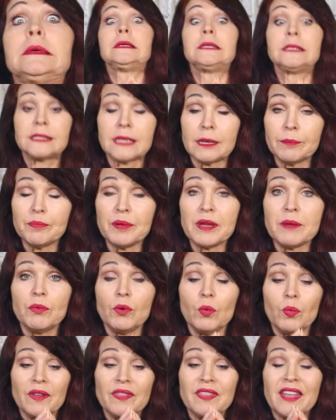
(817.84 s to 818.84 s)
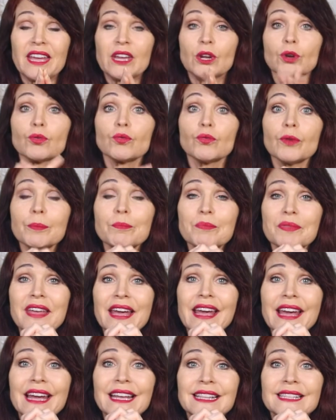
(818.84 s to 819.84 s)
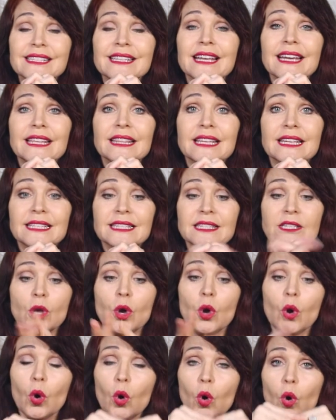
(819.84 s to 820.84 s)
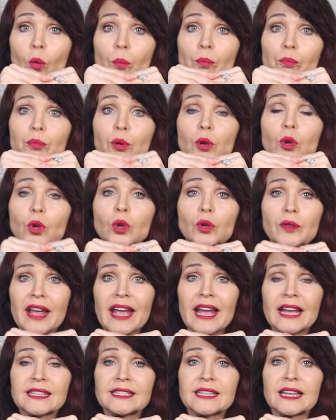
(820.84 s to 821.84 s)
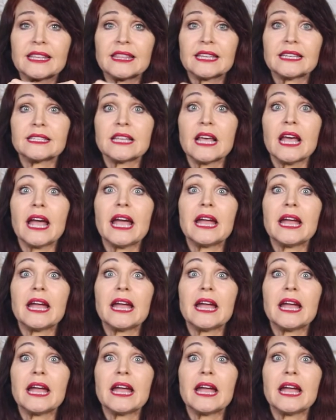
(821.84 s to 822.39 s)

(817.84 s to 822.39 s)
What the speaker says: Some people, when they grip their hands like this or pull their hands like this,